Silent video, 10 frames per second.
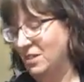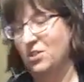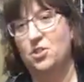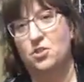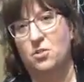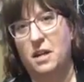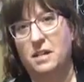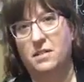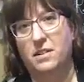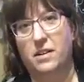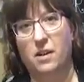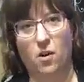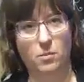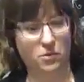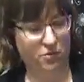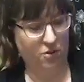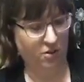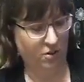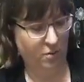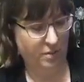Trade glaring arms for a
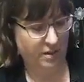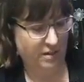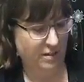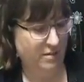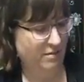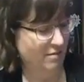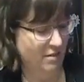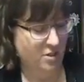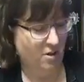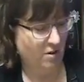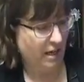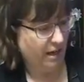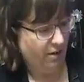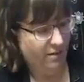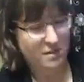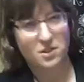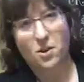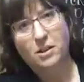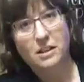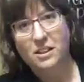little bit of dog hair. It's
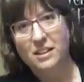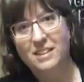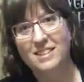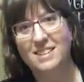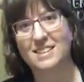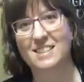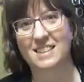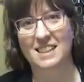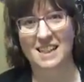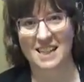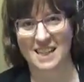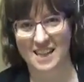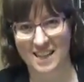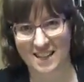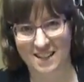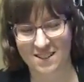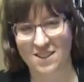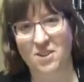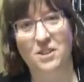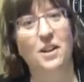all good. It's
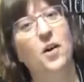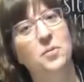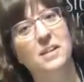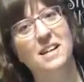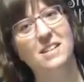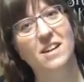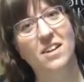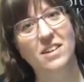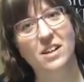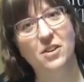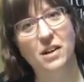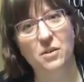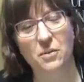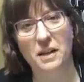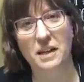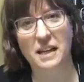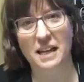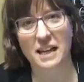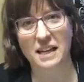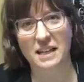all good. I hope you guys are having a great week
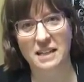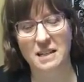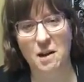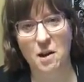and